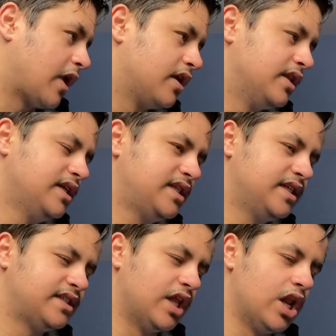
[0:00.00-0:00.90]
This
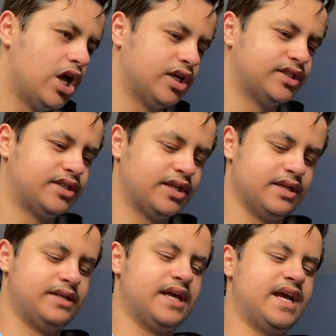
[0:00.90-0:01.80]
is the last
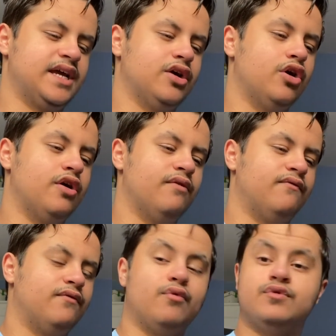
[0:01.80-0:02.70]
day
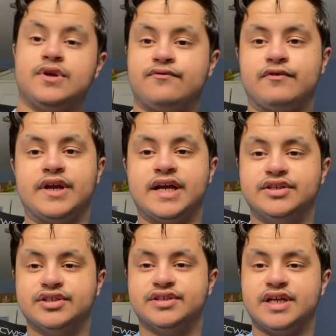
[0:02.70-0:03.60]
of all the free
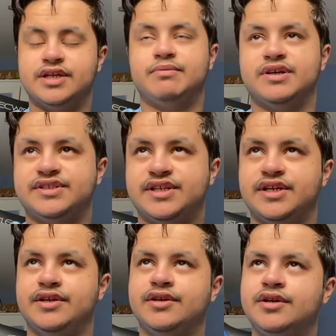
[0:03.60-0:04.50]
agents that you might see.